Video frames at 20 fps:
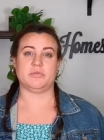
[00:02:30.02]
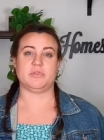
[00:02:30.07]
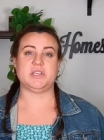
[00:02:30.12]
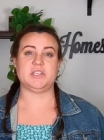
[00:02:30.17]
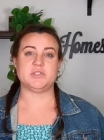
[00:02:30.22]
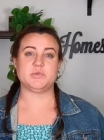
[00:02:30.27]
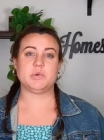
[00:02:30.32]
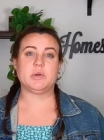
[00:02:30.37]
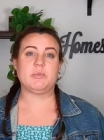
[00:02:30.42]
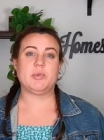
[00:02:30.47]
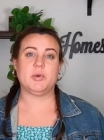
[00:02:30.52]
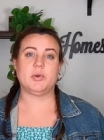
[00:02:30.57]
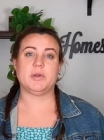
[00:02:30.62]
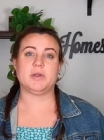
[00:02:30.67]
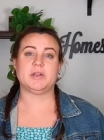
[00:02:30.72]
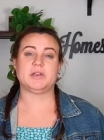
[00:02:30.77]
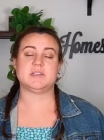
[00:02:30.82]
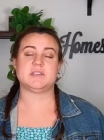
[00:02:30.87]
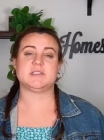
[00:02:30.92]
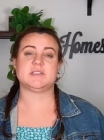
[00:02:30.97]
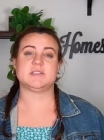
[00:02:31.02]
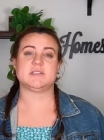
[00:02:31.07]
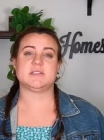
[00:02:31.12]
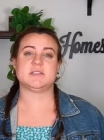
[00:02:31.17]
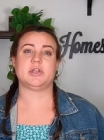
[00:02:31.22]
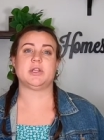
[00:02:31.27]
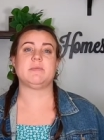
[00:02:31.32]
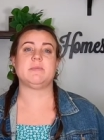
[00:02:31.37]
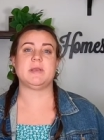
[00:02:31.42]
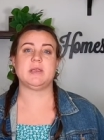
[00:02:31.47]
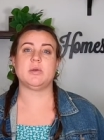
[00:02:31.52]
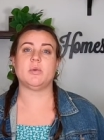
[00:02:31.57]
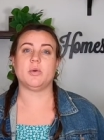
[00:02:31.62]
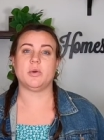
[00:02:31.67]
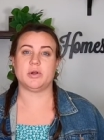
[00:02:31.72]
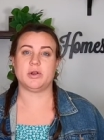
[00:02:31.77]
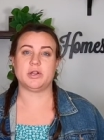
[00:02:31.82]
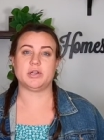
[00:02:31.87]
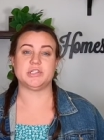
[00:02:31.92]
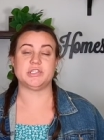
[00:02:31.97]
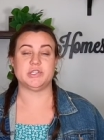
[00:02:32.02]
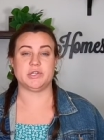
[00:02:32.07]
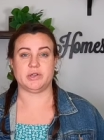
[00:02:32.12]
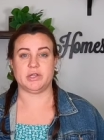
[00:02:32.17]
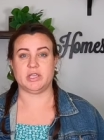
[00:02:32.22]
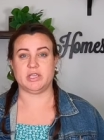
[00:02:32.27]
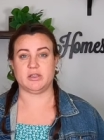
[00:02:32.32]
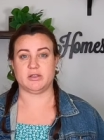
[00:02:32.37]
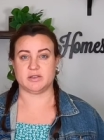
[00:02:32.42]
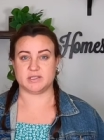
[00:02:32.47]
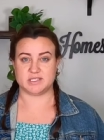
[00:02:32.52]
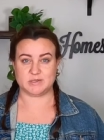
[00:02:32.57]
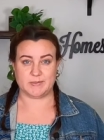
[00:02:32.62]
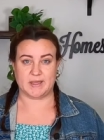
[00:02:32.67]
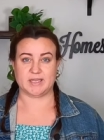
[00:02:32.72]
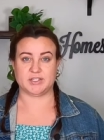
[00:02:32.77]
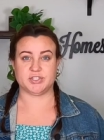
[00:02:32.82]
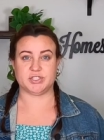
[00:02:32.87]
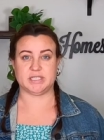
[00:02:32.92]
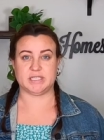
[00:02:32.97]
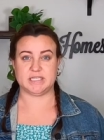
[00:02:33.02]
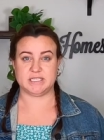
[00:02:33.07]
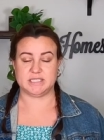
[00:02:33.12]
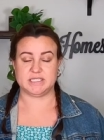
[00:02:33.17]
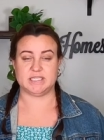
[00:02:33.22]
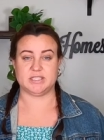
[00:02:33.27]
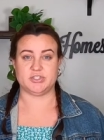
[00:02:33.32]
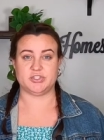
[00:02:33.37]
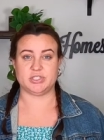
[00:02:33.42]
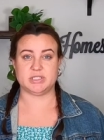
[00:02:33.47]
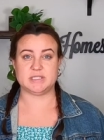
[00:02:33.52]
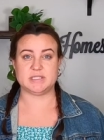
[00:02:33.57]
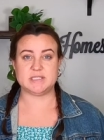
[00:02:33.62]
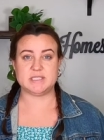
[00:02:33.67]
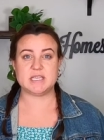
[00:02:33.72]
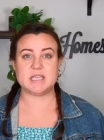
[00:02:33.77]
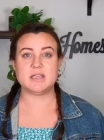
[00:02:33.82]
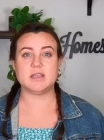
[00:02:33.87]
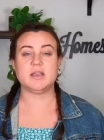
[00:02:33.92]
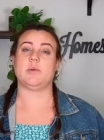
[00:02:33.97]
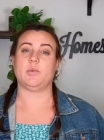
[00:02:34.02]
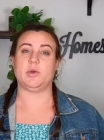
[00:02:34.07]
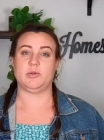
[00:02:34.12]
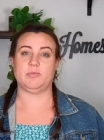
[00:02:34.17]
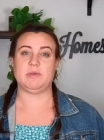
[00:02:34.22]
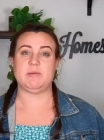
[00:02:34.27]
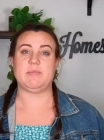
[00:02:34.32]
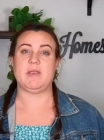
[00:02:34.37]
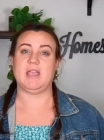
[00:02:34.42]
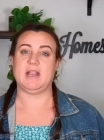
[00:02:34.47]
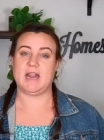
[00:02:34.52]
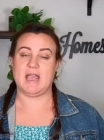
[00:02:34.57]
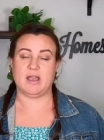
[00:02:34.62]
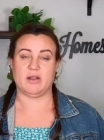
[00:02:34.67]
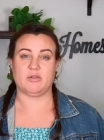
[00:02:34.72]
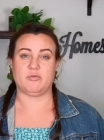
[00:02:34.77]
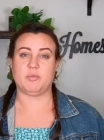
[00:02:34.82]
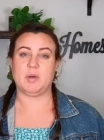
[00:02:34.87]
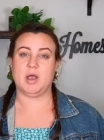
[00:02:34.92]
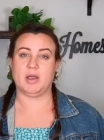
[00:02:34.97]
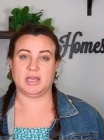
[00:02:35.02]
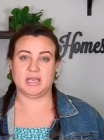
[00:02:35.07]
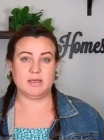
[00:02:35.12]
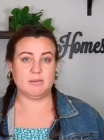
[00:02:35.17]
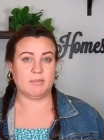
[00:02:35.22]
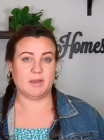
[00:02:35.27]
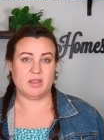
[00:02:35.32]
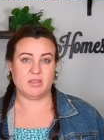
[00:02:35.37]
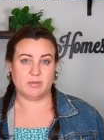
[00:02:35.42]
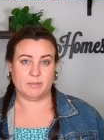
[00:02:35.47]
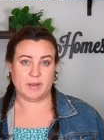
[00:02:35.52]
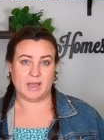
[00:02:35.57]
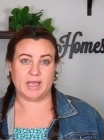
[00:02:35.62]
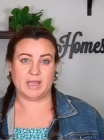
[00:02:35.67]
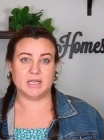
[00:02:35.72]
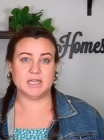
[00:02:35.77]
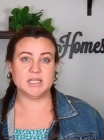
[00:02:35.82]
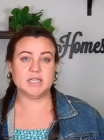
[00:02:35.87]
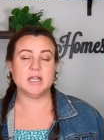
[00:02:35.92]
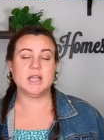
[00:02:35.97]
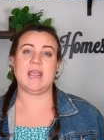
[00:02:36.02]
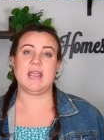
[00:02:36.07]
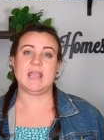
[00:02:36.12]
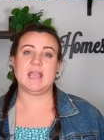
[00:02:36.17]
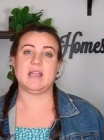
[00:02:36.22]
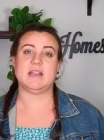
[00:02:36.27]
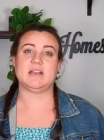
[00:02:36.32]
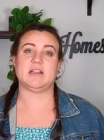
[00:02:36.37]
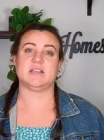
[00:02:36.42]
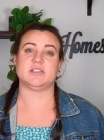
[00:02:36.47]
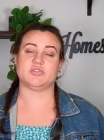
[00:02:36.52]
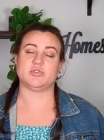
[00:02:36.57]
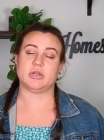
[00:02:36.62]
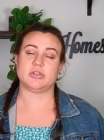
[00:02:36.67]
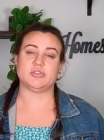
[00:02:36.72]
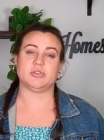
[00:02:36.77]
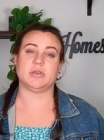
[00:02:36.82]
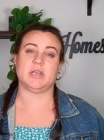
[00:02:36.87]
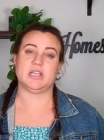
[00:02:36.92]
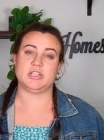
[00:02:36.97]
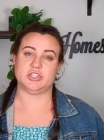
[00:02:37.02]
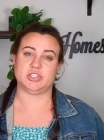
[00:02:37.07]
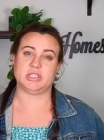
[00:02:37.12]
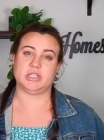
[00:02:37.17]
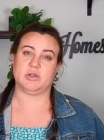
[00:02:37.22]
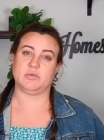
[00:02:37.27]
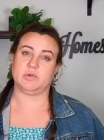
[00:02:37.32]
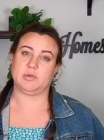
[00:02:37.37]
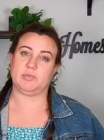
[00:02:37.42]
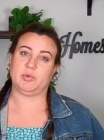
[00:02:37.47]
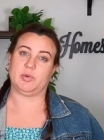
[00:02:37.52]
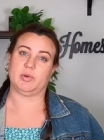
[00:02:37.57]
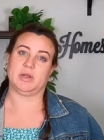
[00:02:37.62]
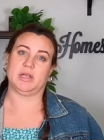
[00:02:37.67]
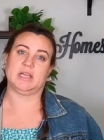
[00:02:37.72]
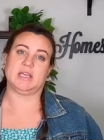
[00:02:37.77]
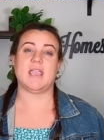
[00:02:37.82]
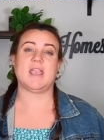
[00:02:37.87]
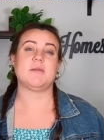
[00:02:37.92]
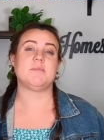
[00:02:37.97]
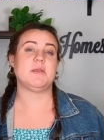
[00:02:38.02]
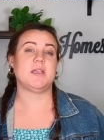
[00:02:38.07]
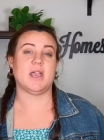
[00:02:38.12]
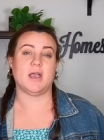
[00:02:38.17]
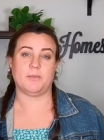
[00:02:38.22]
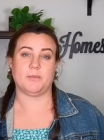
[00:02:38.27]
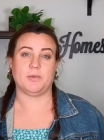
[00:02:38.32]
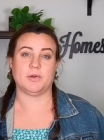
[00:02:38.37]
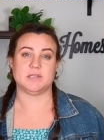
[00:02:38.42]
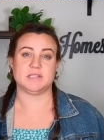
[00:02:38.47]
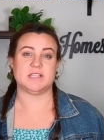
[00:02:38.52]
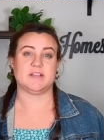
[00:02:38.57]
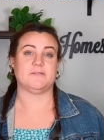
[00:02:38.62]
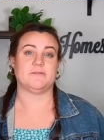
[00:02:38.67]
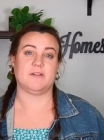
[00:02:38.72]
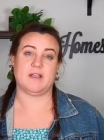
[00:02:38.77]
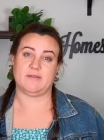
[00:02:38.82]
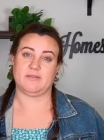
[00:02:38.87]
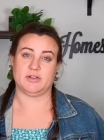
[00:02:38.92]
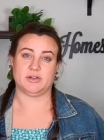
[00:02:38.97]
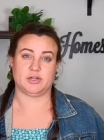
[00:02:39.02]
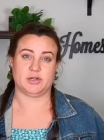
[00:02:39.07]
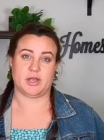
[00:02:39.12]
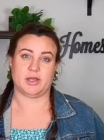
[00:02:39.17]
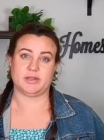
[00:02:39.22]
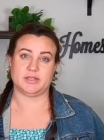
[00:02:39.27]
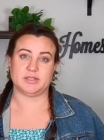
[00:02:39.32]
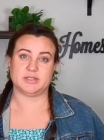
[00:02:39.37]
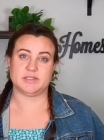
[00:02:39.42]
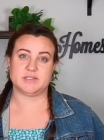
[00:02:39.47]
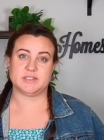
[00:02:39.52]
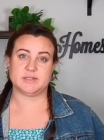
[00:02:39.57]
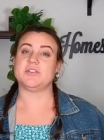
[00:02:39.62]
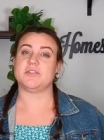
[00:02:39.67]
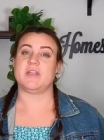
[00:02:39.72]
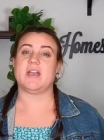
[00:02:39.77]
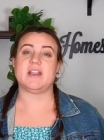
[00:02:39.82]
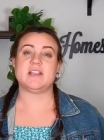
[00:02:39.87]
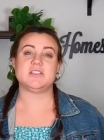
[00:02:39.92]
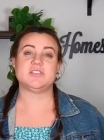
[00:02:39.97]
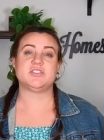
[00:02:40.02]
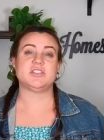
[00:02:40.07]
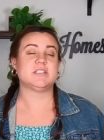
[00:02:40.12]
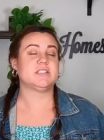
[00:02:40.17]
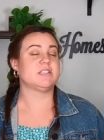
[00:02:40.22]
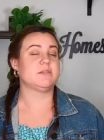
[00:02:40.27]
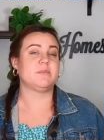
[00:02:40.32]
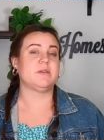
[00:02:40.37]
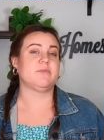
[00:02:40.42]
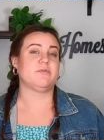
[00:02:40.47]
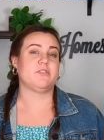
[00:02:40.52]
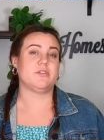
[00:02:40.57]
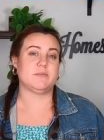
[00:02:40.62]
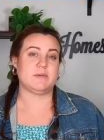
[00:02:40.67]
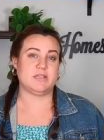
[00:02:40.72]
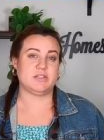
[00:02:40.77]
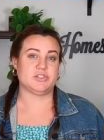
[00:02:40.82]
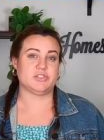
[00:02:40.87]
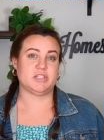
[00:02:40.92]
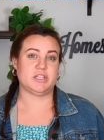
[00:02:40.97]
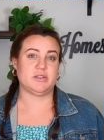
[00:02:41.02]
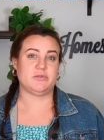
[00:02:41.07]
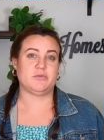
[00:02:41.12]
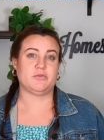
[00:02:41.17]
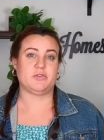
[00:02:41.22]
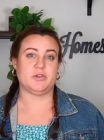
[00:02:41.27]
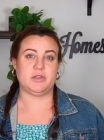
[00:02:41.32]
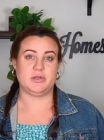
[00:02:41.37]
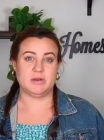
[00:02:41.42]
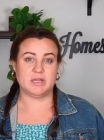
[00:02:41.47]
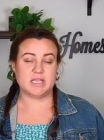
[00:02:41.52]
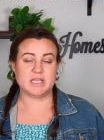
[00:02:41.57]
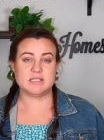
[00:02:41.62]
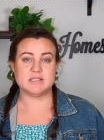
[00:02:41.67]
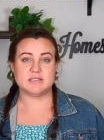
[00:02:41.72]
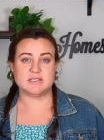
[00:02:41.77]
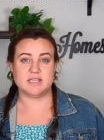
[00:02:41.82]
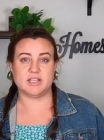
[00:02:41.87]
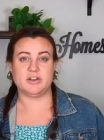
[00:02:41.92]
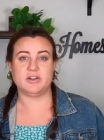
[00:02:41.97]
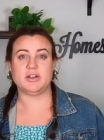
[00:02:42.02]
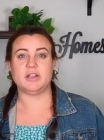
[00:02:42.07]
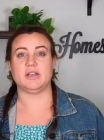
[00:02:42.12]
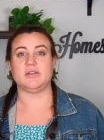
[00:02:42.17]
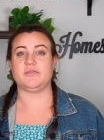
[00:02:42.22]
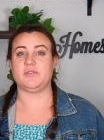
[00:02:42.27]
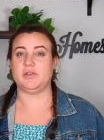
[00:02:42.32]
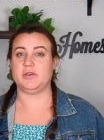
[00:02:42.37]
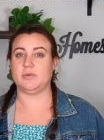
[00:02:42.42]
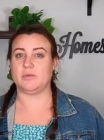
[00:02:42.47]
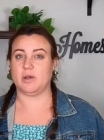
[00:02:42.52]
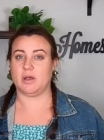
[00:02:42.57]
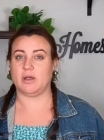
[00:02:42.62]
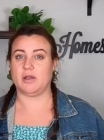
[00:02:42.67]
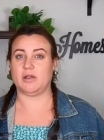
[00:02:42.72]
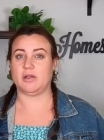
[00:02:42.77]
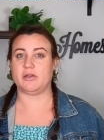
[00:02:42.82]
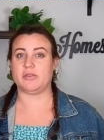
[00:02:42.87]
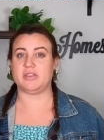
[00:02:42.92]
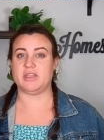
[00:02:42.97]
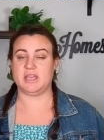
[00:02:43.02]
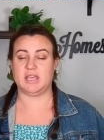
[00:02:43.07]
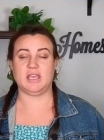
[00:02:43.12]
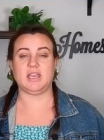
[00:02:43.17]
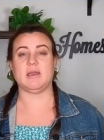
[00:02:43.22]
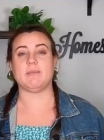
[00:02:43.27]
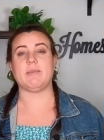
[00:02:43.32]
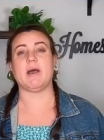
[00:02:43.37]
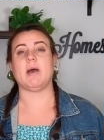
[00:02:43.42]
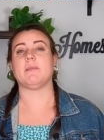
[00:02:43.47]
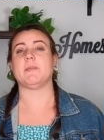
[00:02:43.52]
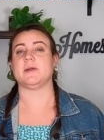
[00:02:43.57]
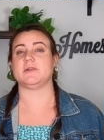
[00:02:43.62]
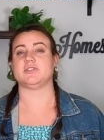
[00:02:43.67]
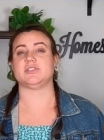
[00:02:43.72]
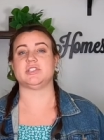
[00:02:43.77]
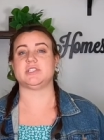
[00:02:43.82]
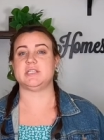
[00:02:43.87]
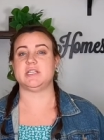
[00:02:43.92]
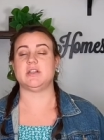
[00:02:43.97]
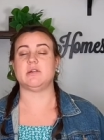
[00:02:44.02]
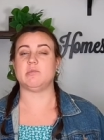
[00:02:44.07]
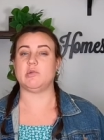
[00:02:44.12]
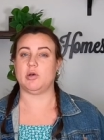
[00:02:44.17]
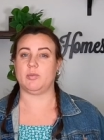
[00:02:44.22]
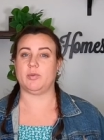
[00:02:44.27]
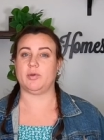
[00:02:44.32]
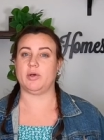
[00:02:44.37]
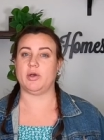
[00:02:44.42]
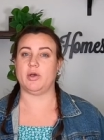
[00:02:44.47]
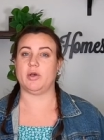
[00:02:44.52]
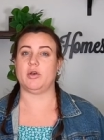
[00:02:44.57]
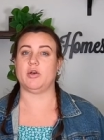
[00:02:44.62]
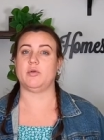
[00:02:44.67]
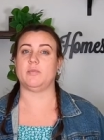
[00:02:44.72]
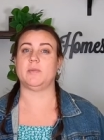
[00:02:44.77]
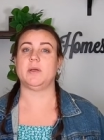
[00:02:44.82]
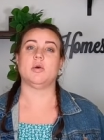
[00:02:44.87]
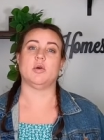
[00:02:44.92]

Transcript: These reports can be ordered during your inspection contingency. They would be paid out of pocket by the buyer, and a structural engineer report can be upwards of $500. So that is just some information for you to consider if you are thinking about purchasing a mobile home